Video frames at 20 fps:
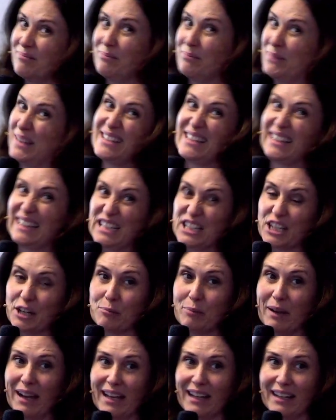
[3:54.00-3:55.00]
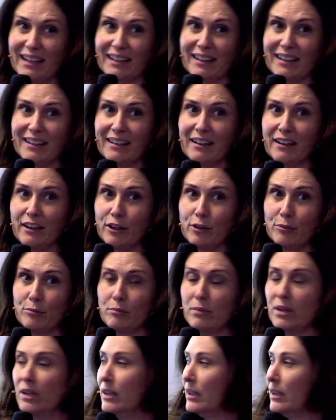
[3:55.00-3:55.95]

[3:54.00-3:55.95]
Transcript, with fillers: basically, don't panic. Um,